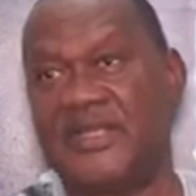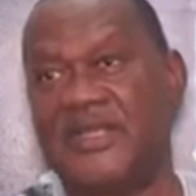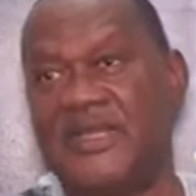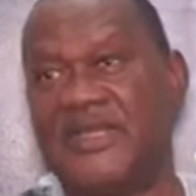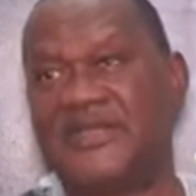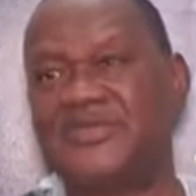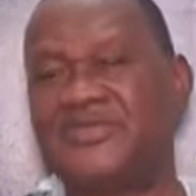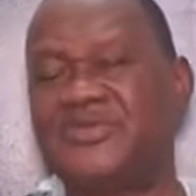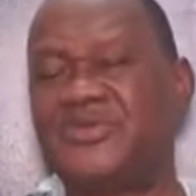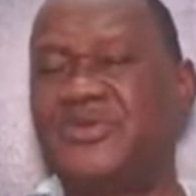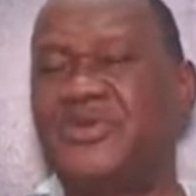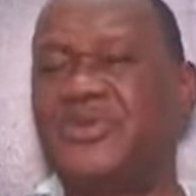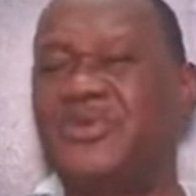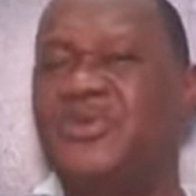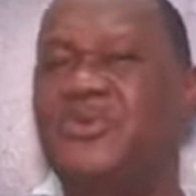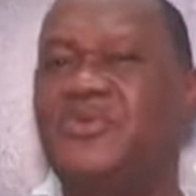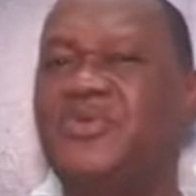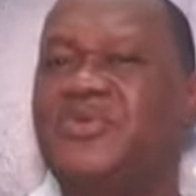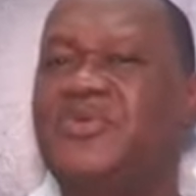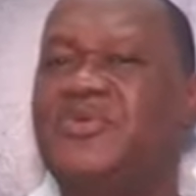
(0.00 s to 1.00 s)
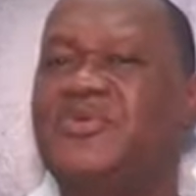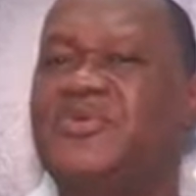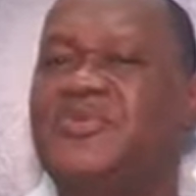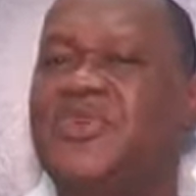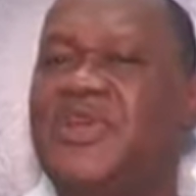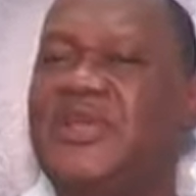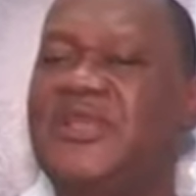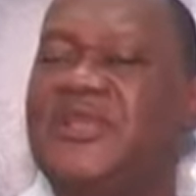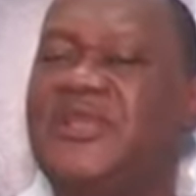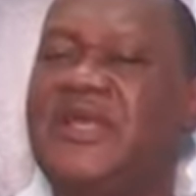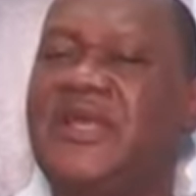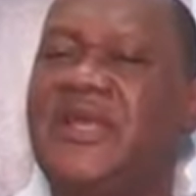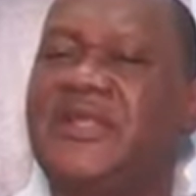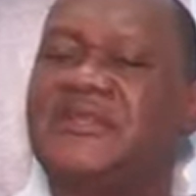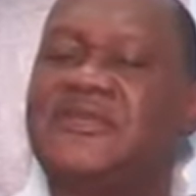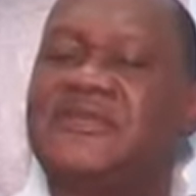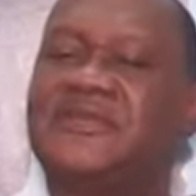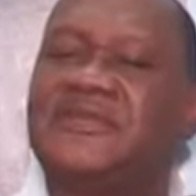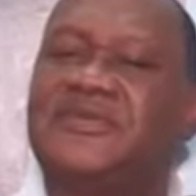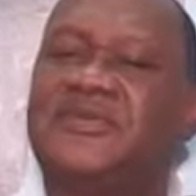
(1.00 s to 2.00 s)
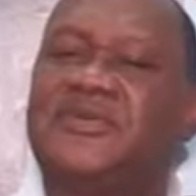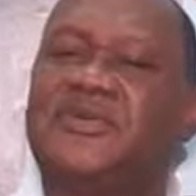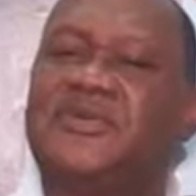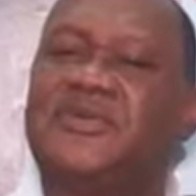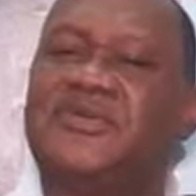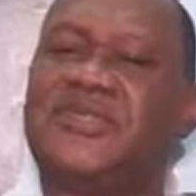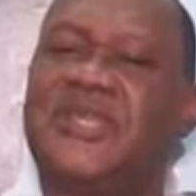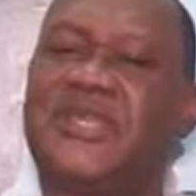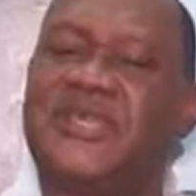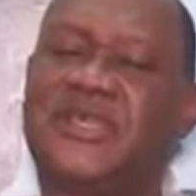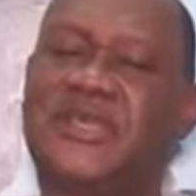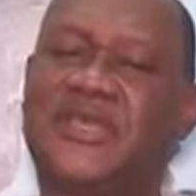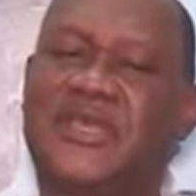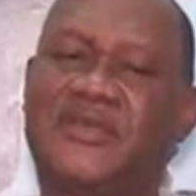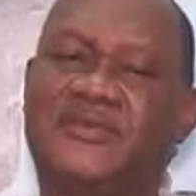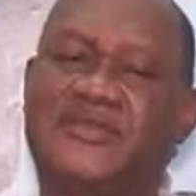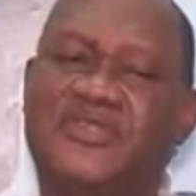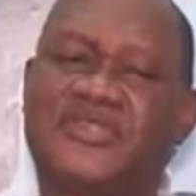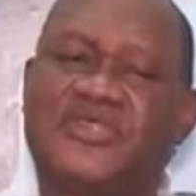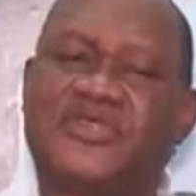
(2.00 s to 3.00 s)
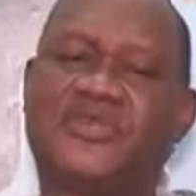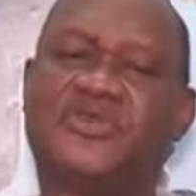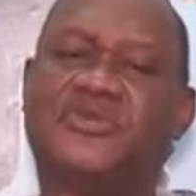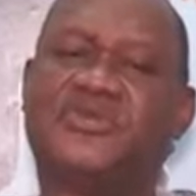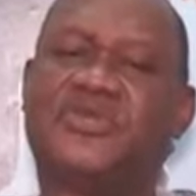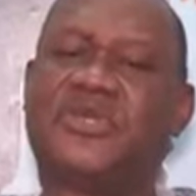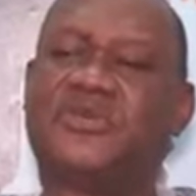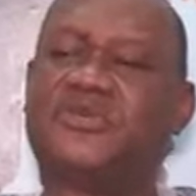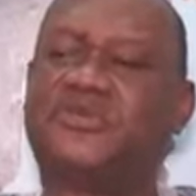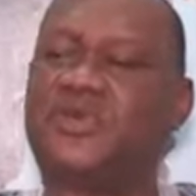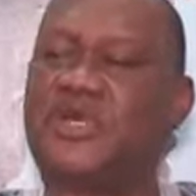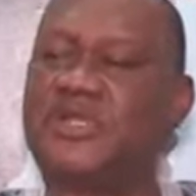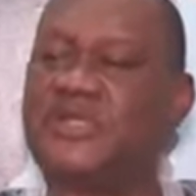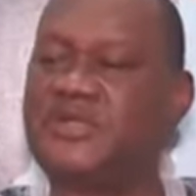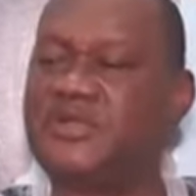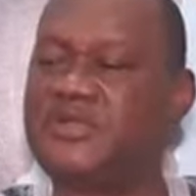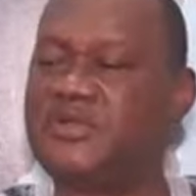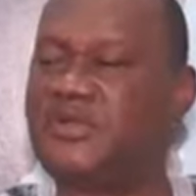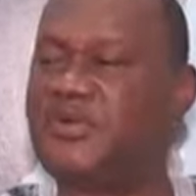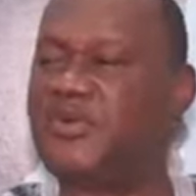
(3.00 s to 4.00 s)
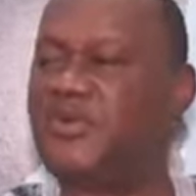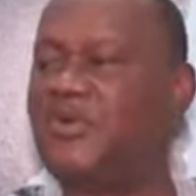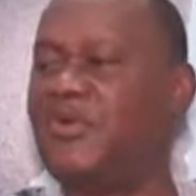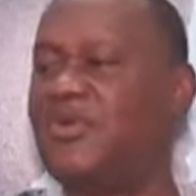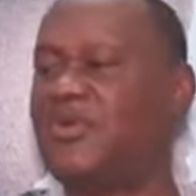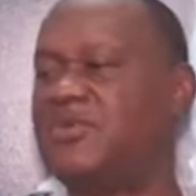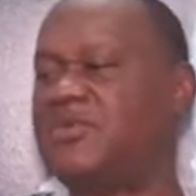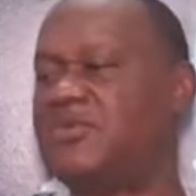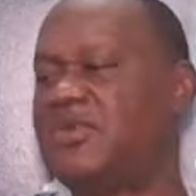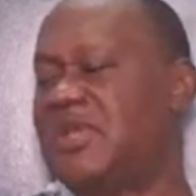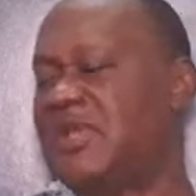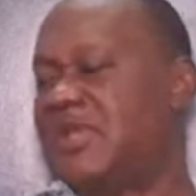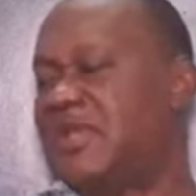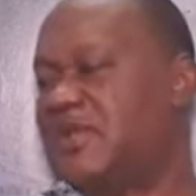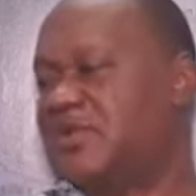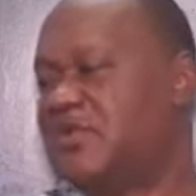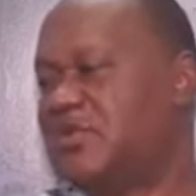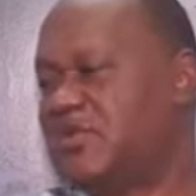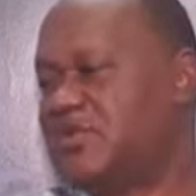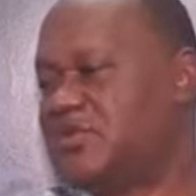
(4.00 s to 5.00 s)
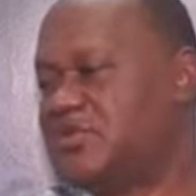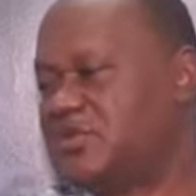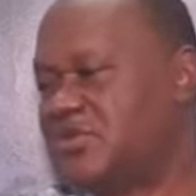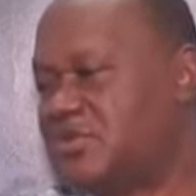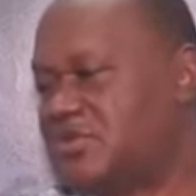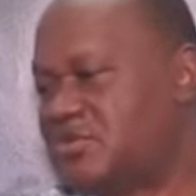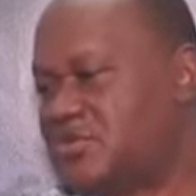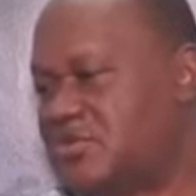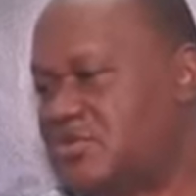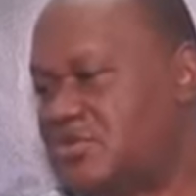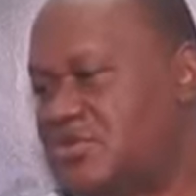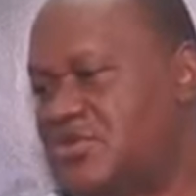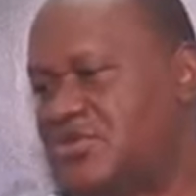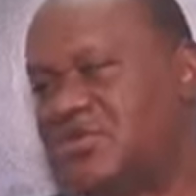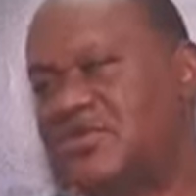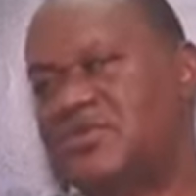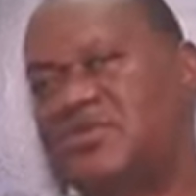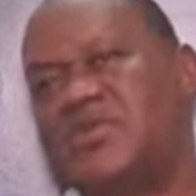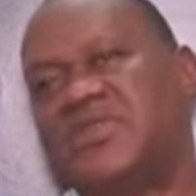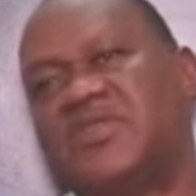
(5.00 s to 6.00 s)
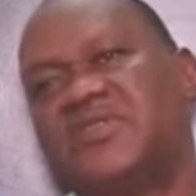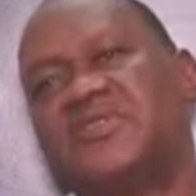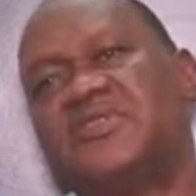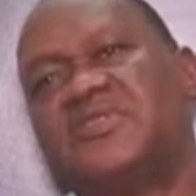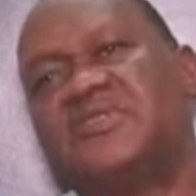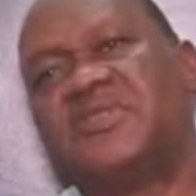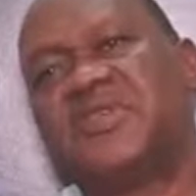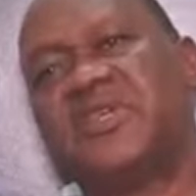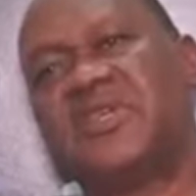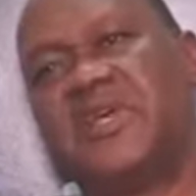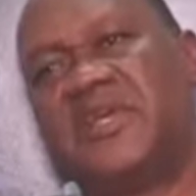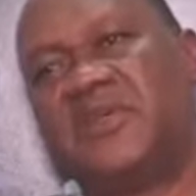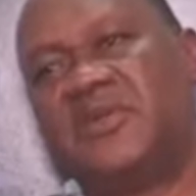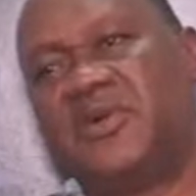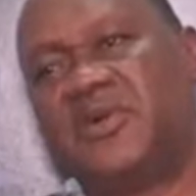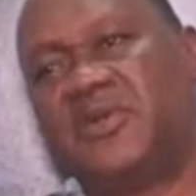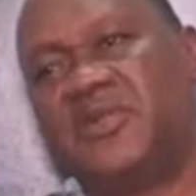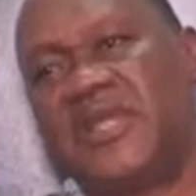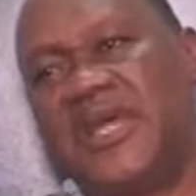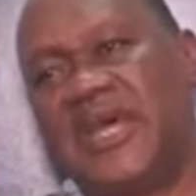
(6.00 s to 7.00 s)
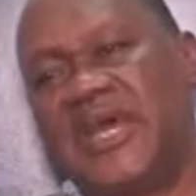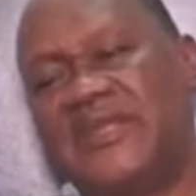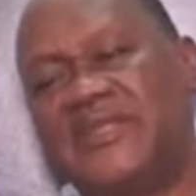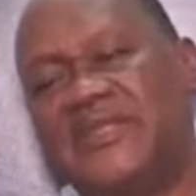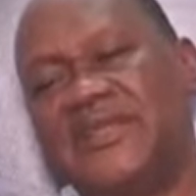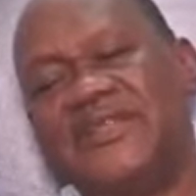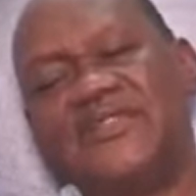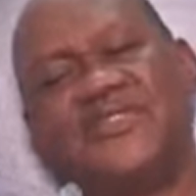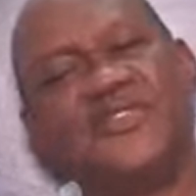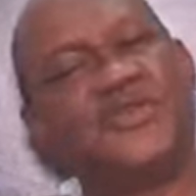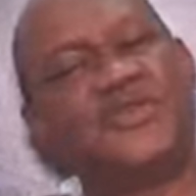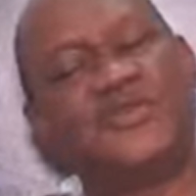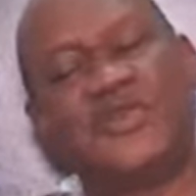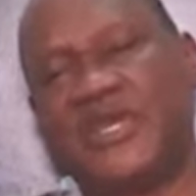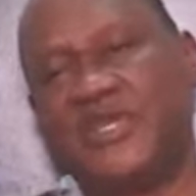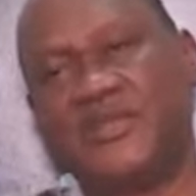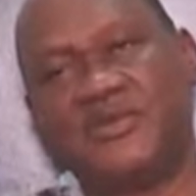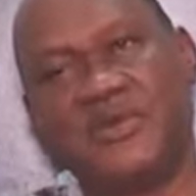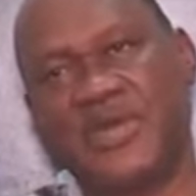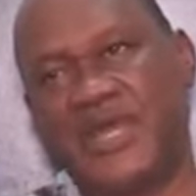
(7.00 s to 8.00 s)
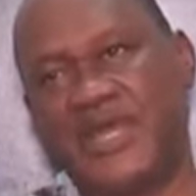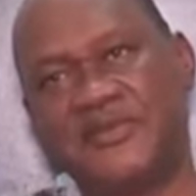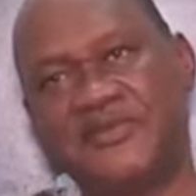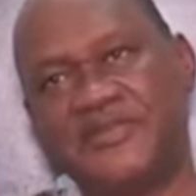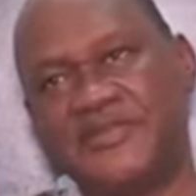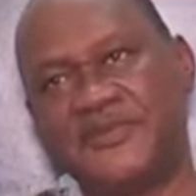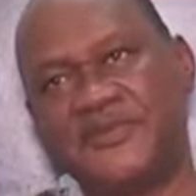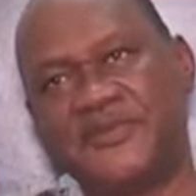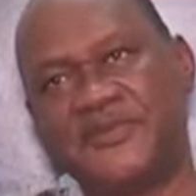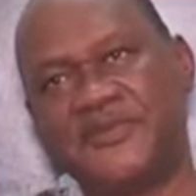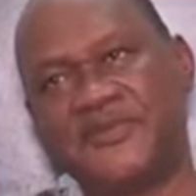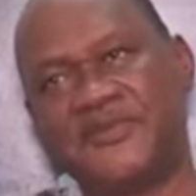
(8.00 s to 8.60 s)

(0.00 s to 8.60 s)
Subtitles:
And so you find that, taking care of the children, running the home, going to the schools for the children and all that is done by the wives.